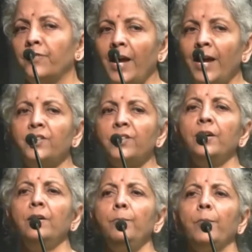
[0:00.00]
That
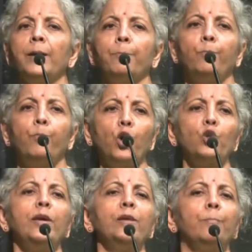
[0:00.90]
year, by
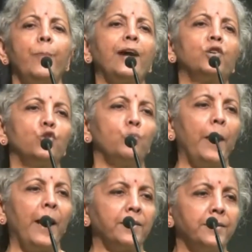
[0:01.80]
borrowing back to
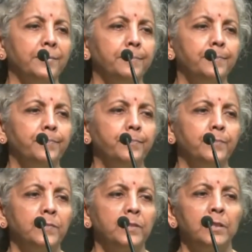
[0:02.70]
back,
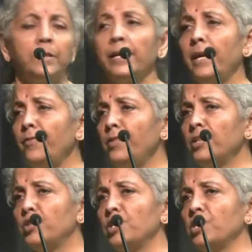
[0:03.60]
in
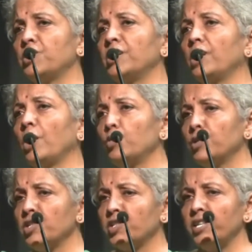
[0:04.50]
the GST
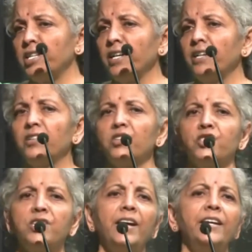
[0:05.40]
Council sitting and
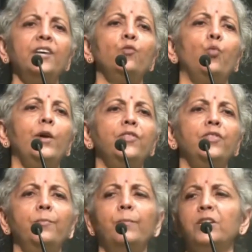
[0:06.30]
deciding
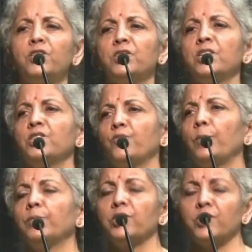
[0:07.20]
with the ministers
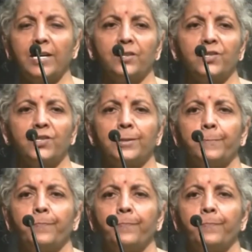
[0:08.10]
from the states,